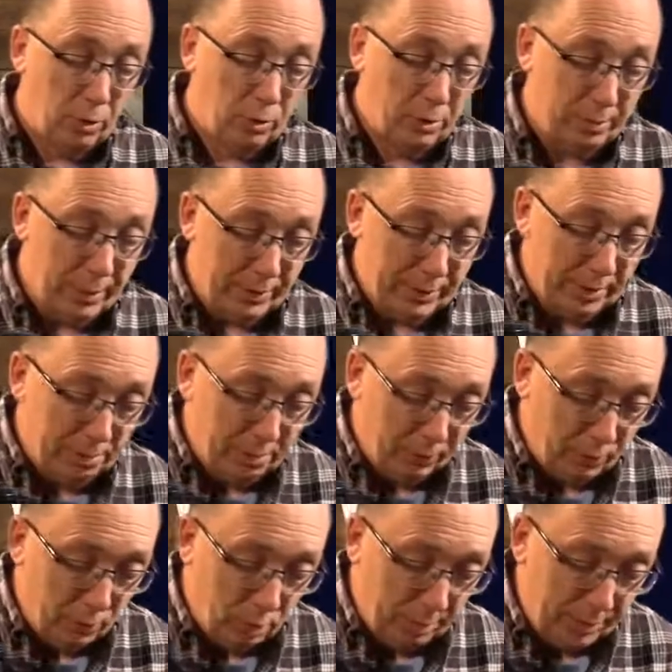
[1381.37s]
about that
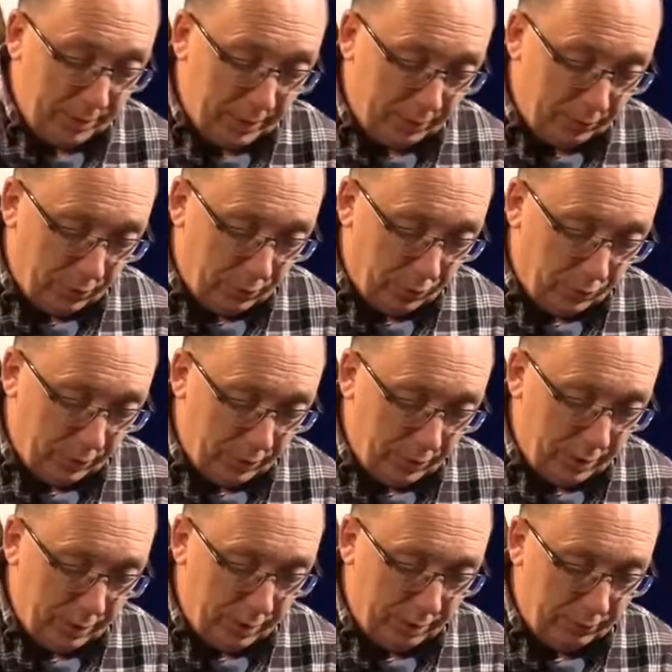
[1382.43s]
before, but that verse right there,
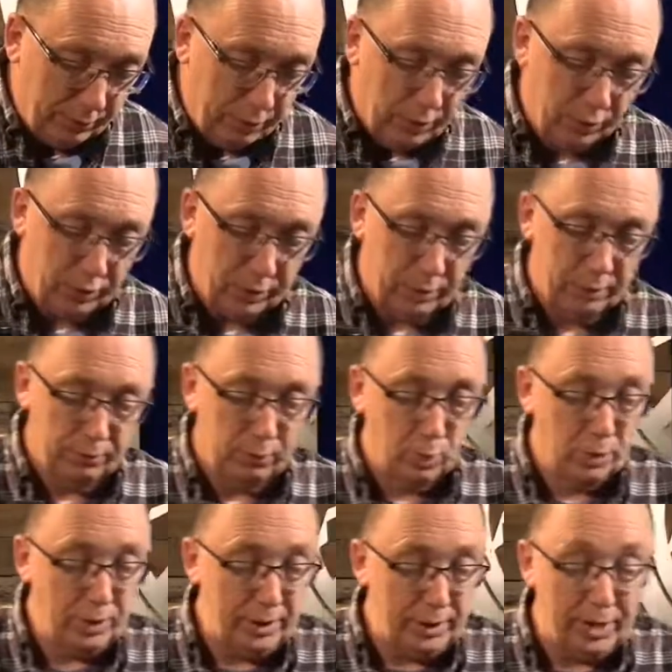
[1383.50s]
that verse
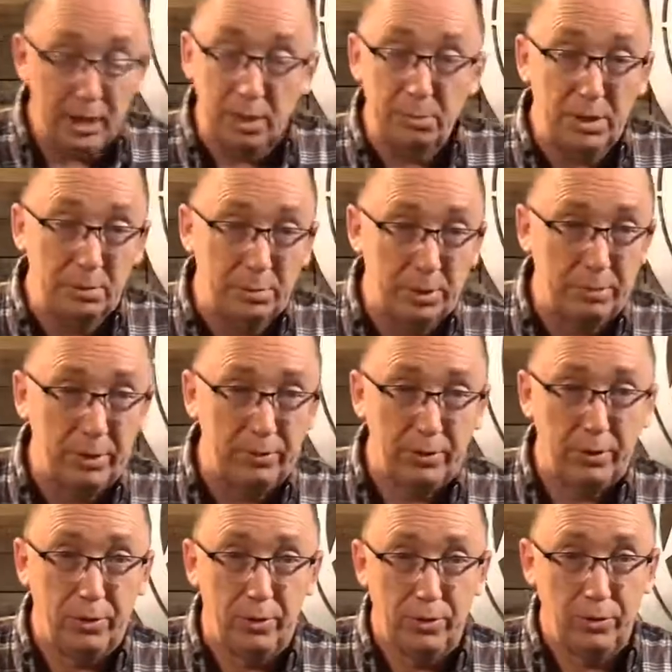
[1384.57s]
14, that could be a memory
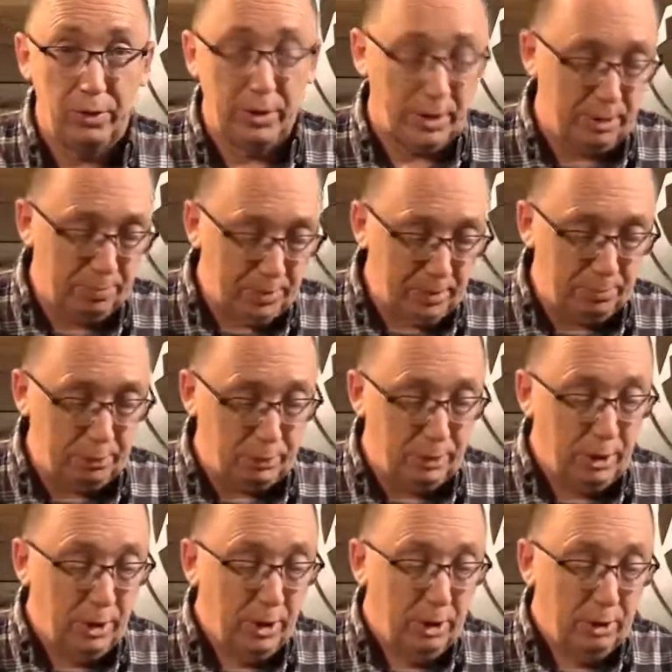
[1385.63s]
verse for a lot of people.
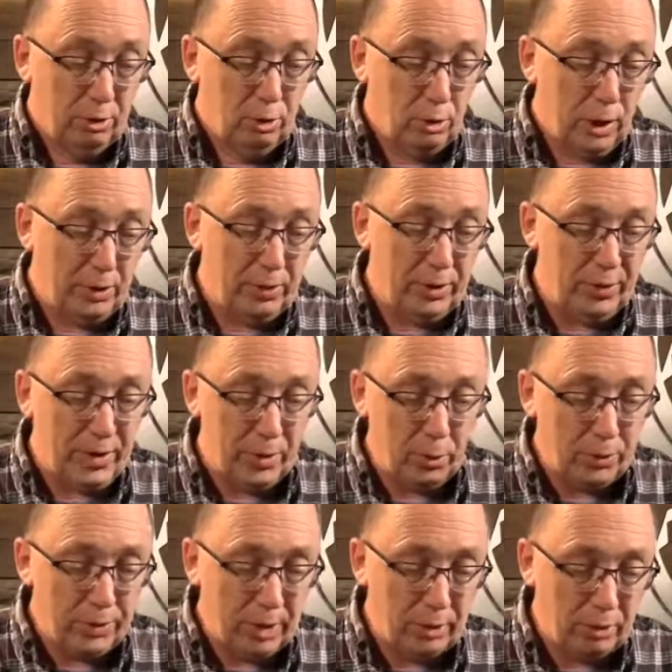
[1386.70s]
Do everything
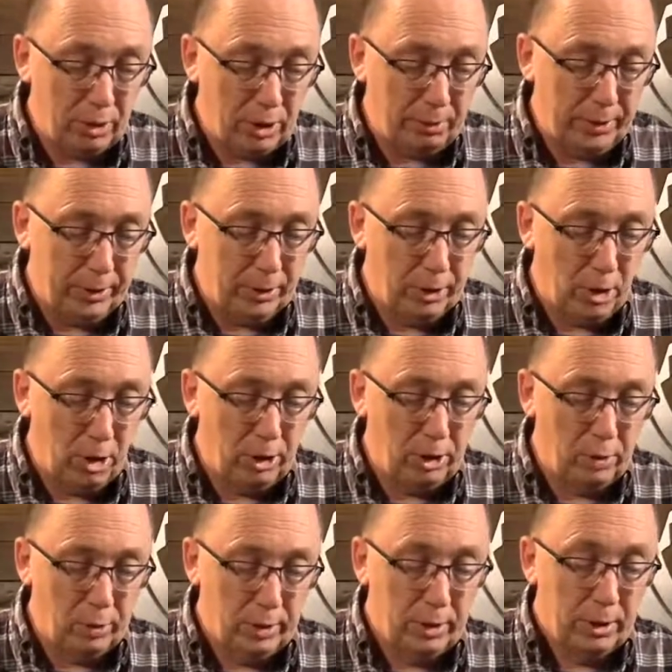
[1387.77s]
without grumbling or
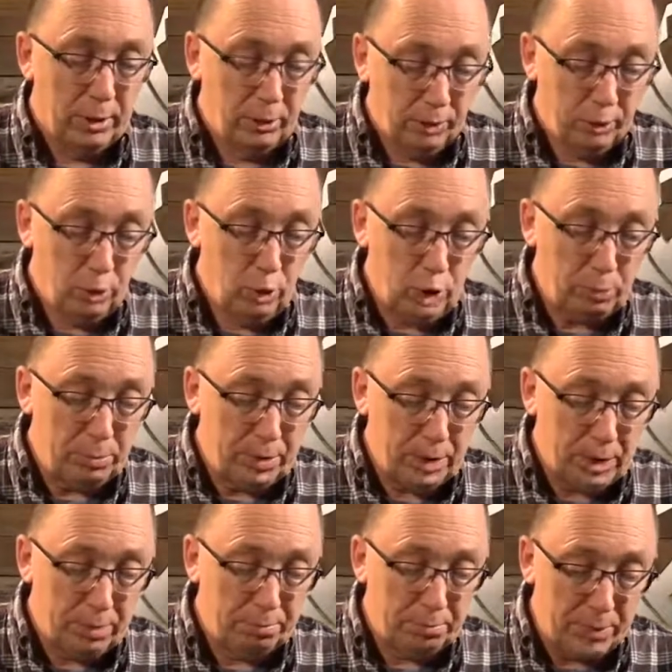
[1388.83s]
arguing, so you can
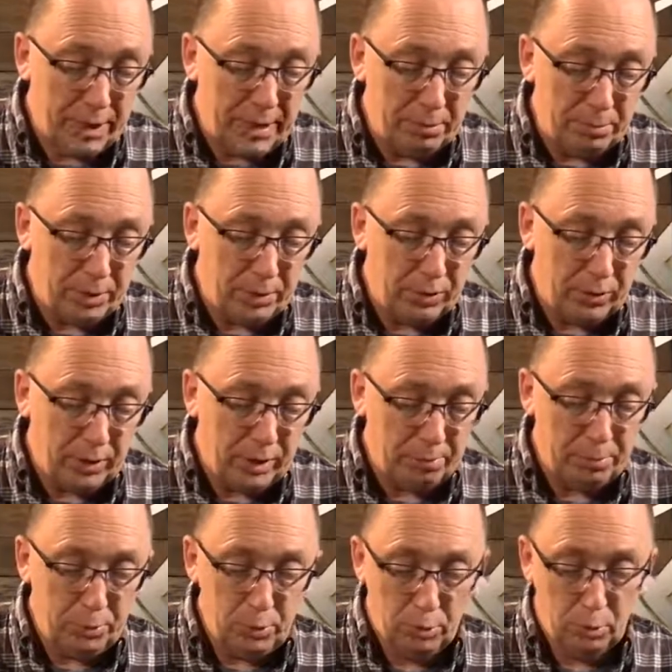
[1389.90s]
become blameless and
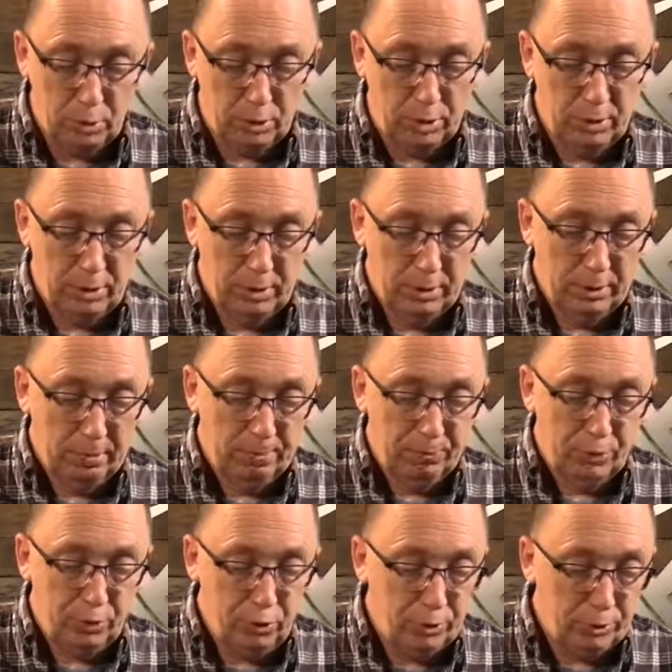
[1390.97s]
pure,
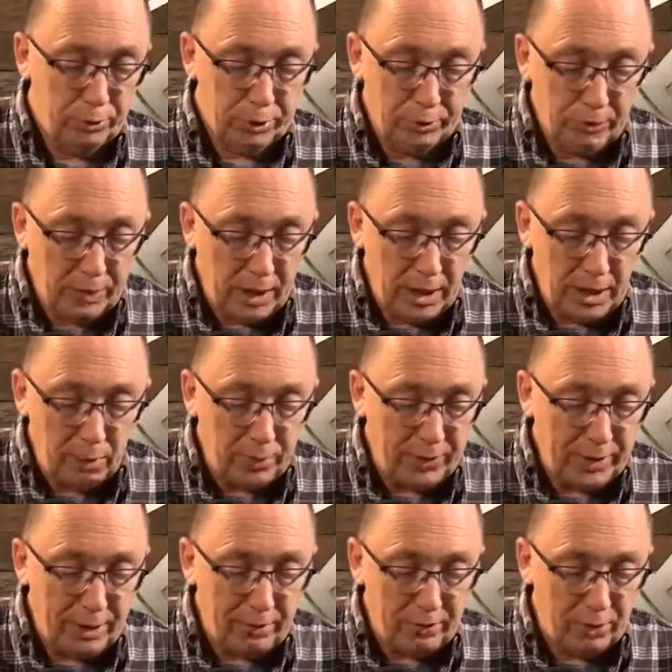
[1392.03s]
children of God
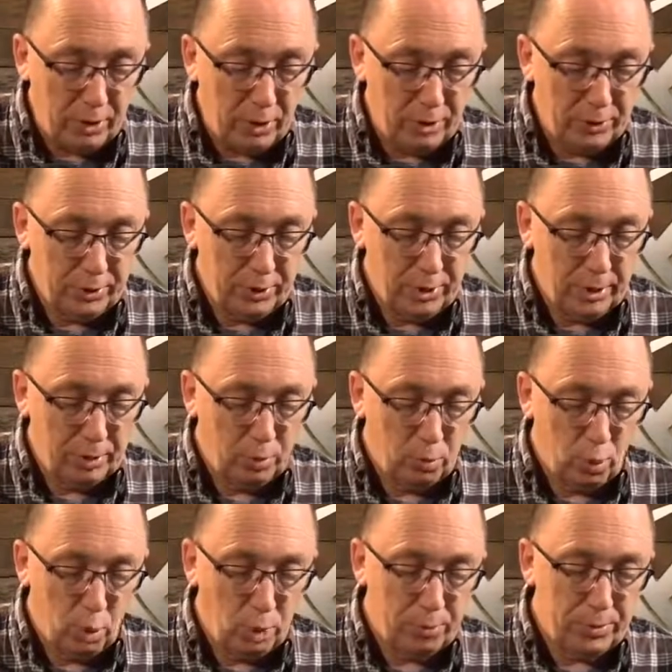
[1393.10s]
without fault in a
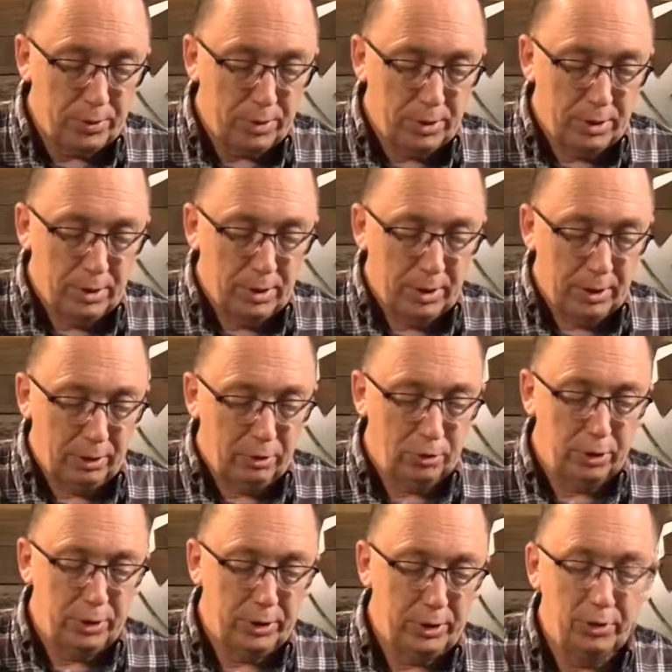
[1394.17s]
warped and
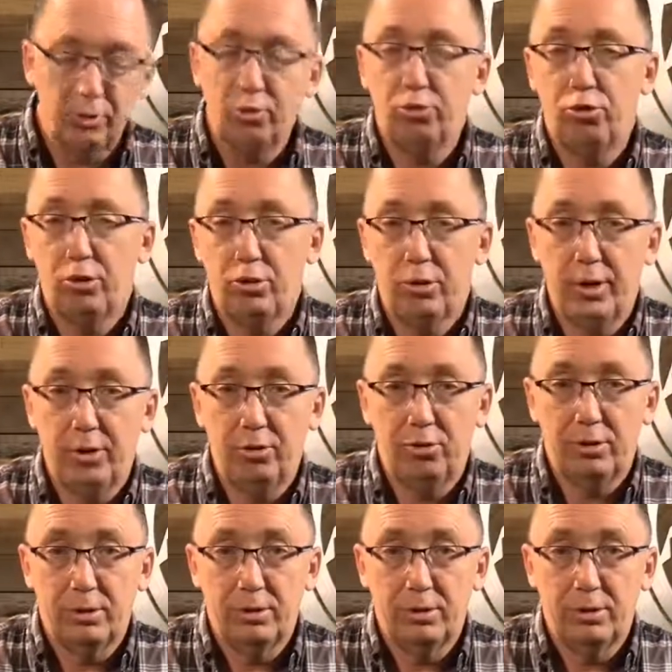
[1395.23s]
crooked generation.